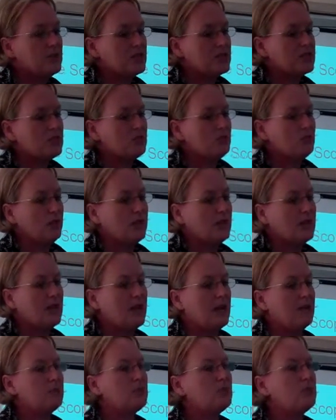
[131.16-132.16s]
just to
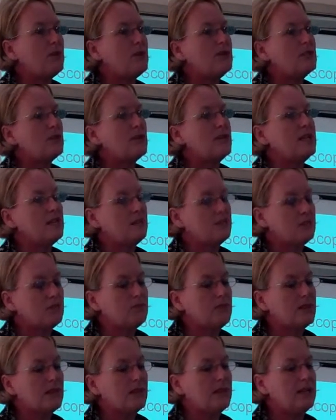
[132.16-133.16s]
recap, the
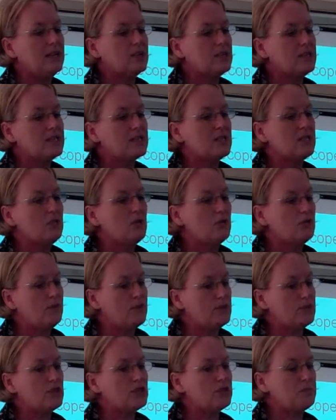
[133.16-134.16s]
regulations are not
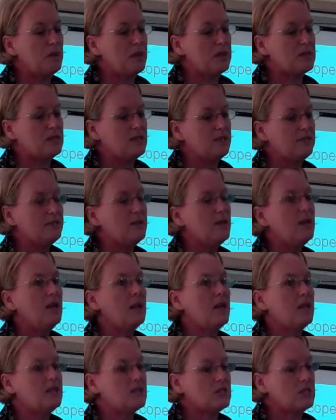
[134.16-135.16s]
retrospective,
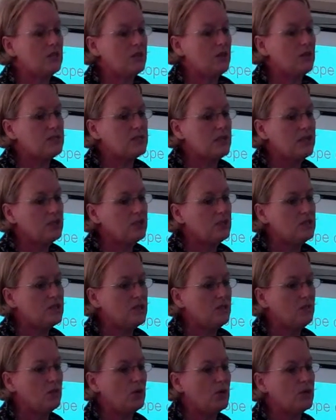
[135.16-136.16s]
and so those
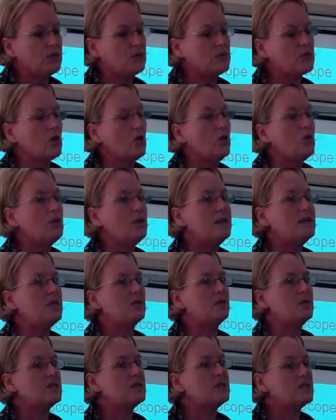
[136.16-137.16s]
agency workers already
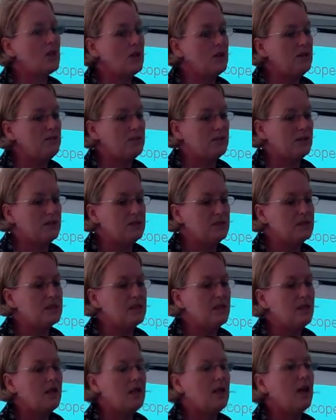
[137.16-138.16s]
on assignment
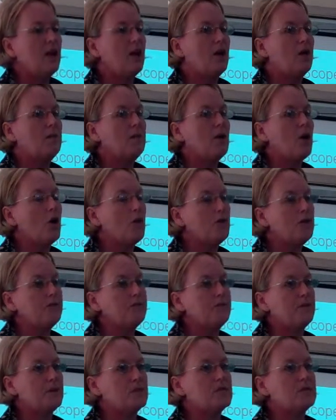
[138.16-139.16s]
on the
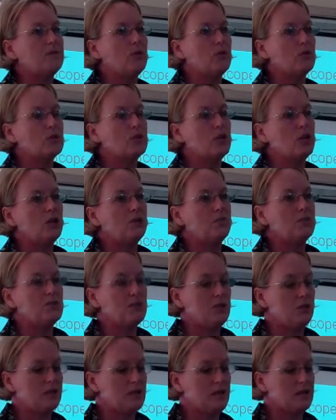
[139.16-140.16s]
1st of October
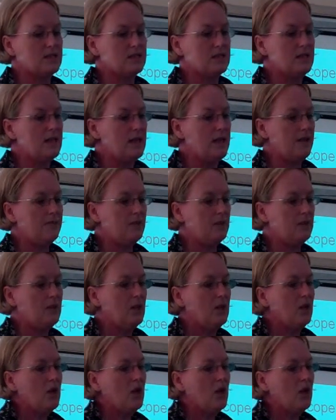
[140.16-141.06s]
2011